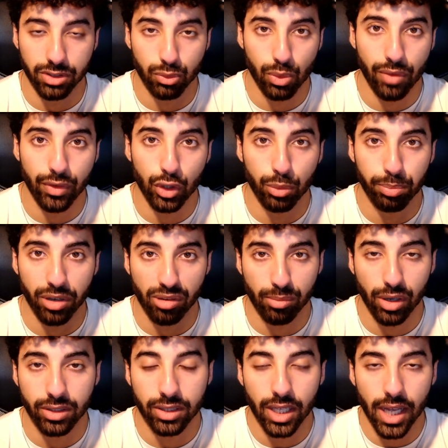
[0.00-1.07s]
in revenue per
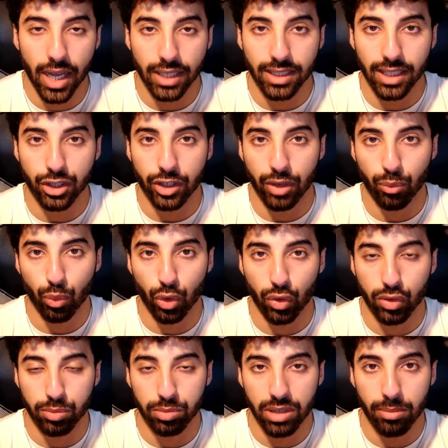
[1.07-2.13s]
month, then you can work
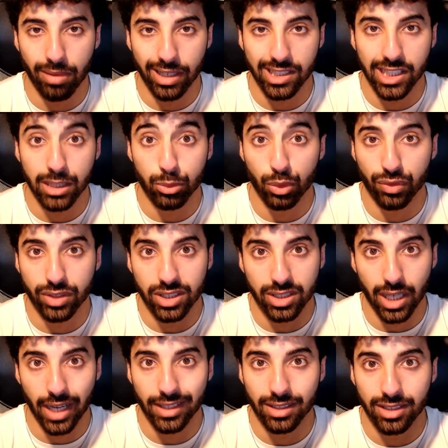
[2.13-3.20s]
with me and my team. We've
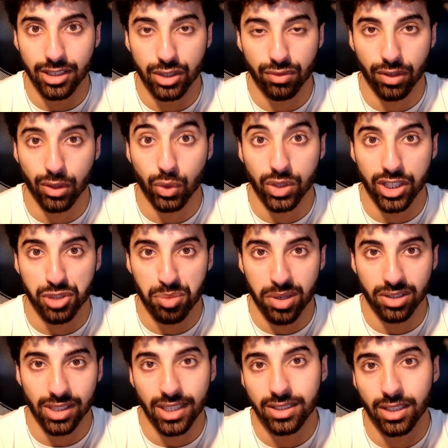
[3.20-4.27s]
designed these funnels and
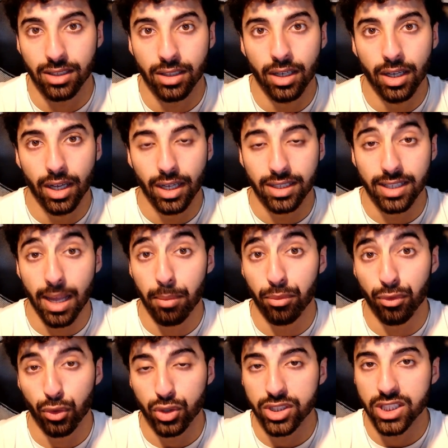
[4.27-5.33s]
split tested them
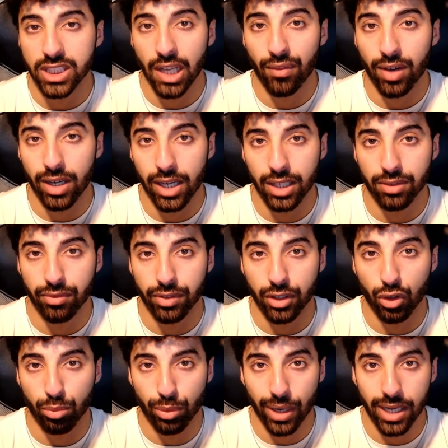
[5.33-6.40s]
for 7 and 8
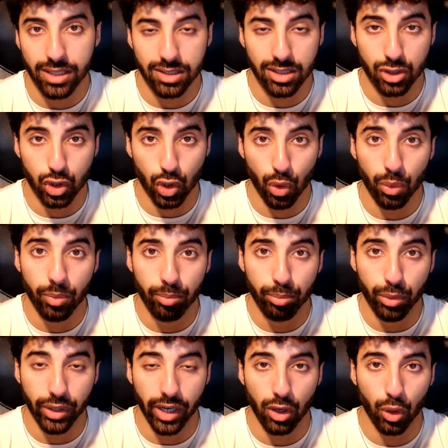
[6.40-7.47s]
figure brands. So
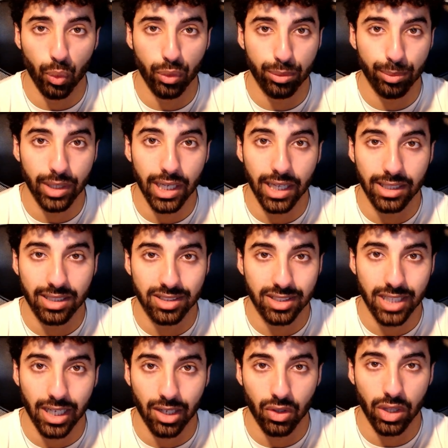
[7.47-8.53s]
book a call with me in the
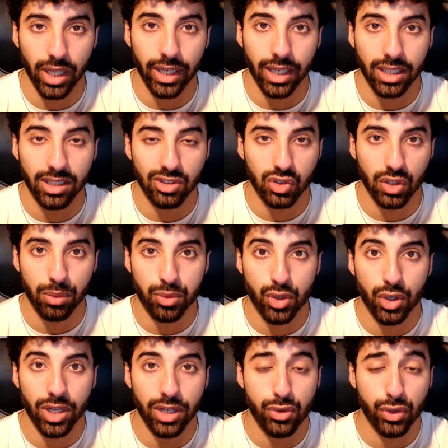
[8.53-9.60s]
second link in the
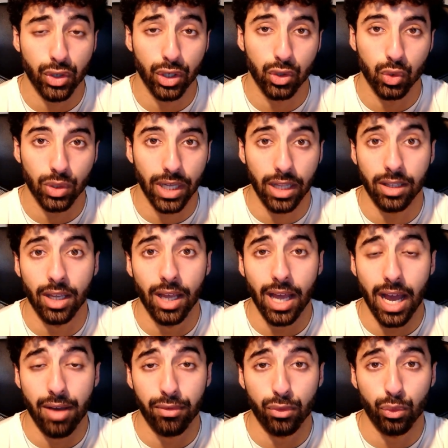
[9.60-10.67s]
description, and you're going to get
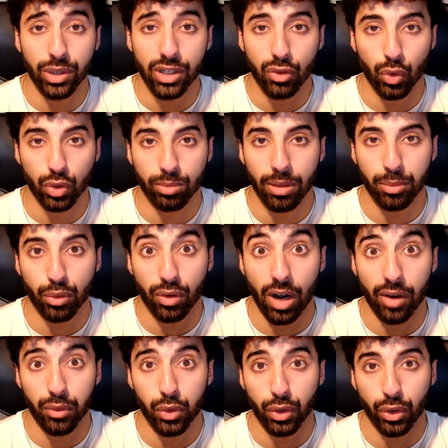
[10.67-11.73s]
a free roadmap for
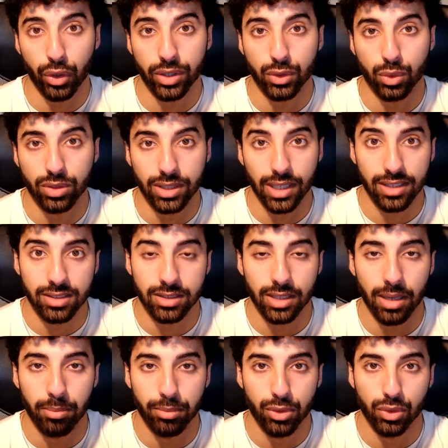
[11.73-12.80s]
how we're going to test
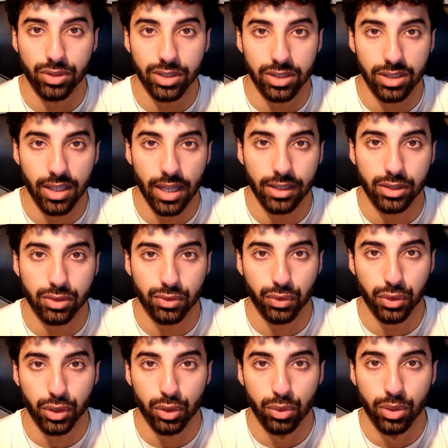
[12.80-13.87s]
and build these landers
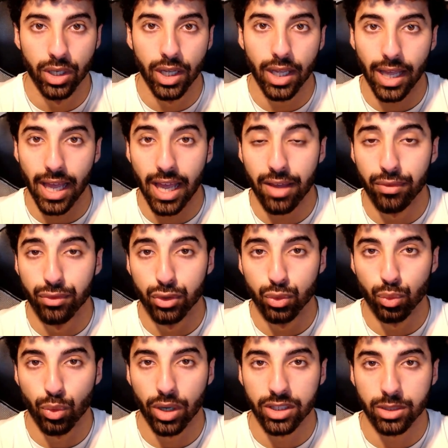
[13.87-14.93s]
for you. If
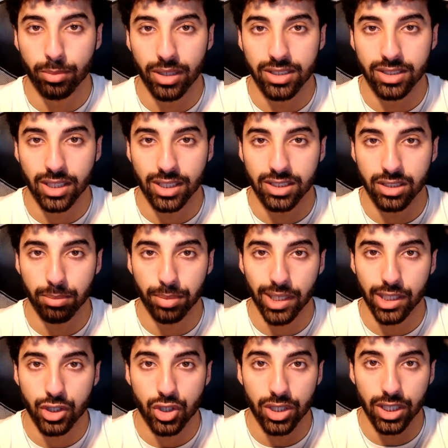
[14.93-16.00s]
you want my
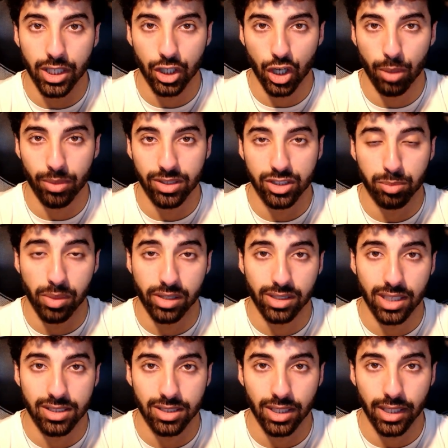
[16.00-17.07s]
60-page e-commerce split
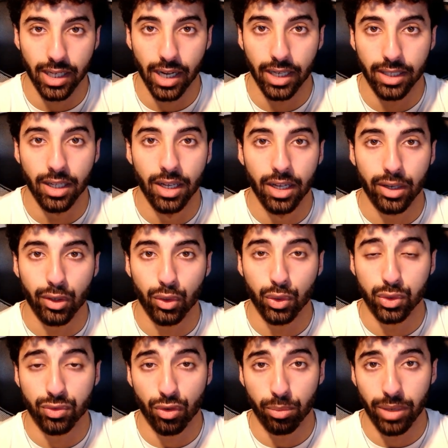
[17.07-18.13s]
testing guide,
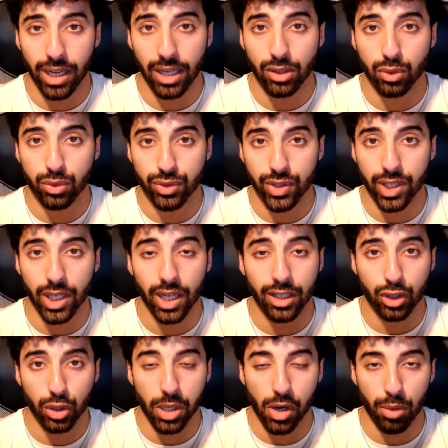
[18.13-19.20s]
goes from A to Z
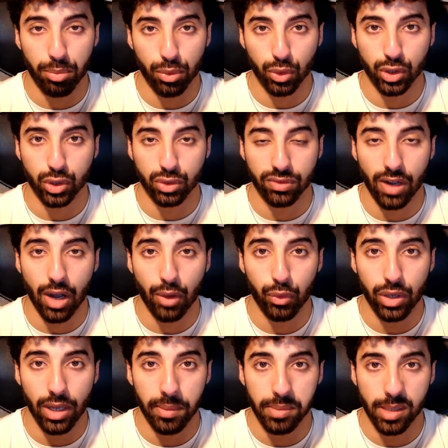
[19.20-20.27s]
into our process of how
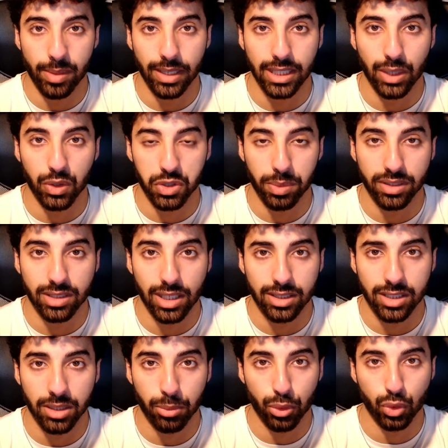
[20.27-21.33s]
we implement our split
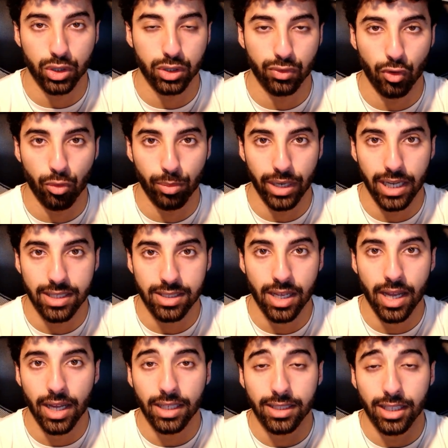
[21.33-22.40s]
testing process for brands,
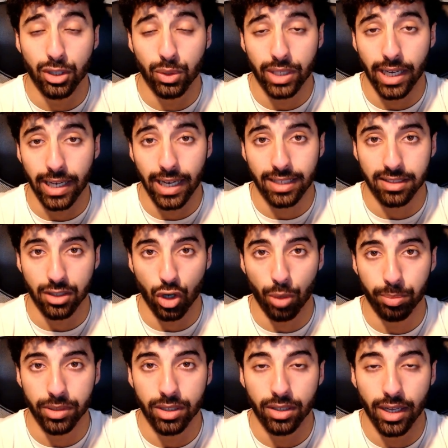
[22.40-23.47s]
then you can get a
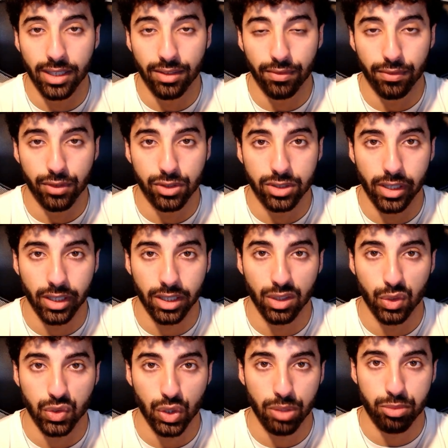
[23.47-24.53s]
copy in the first link in
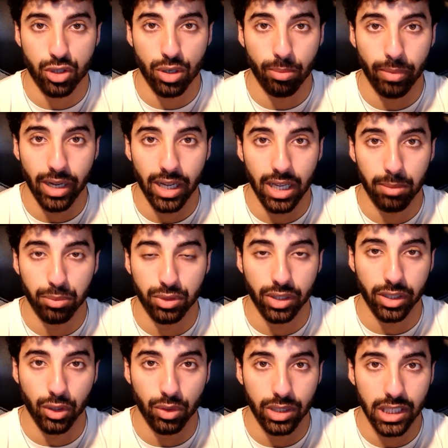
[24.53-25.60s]
the description by
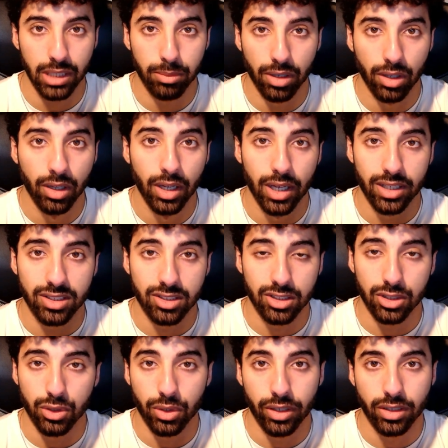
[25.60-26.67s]
inputting your email.
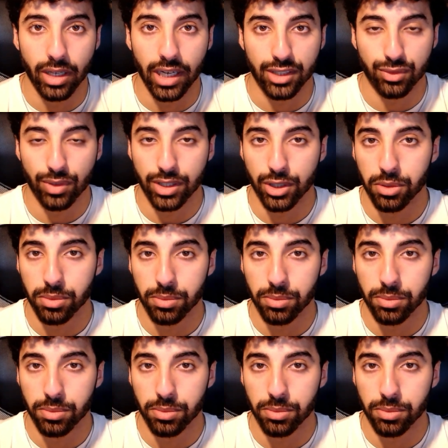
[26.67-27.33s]
See you in the next video.